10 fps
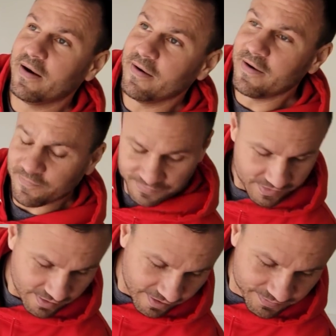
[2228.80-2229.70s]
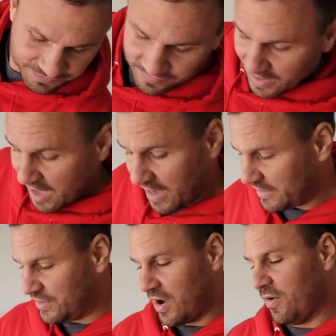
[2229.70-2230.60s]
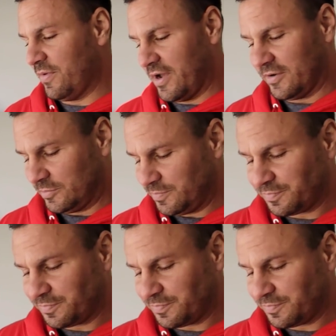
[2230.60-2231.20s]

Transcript: I don't know. You know. Just, I don't know. Just